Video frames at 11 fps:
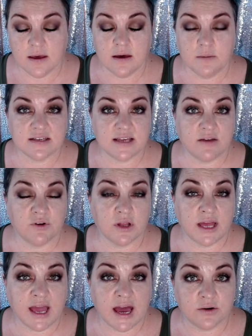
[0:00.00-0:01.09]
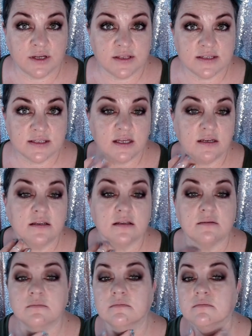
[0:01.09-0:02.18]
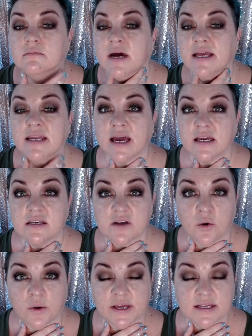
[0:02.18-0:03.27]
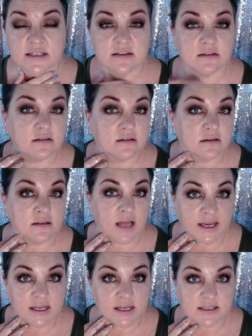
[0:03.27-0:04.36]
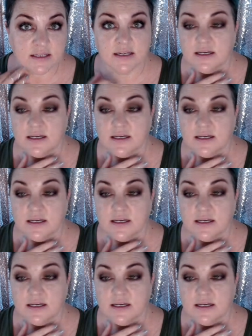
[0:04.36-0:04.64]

Because I never lay out in the sun, my neck is always light